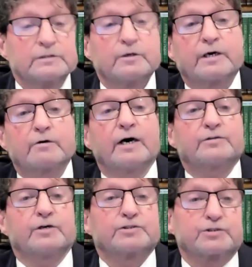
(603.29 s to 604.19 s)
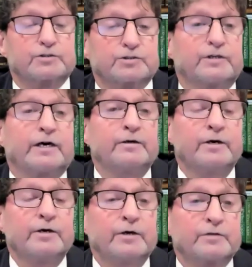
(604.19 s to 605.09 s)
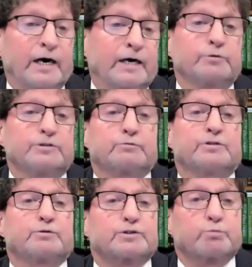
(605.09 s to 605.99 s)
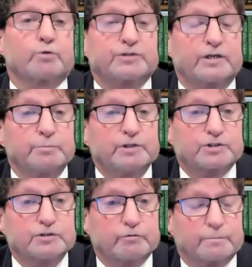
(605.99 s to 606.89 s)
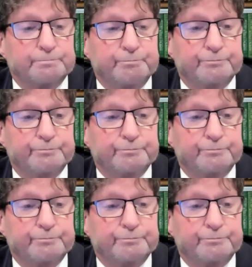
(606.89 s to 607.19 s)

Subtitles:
Look how God does things. Today, the Irish are Israel's worst enemies in Europe.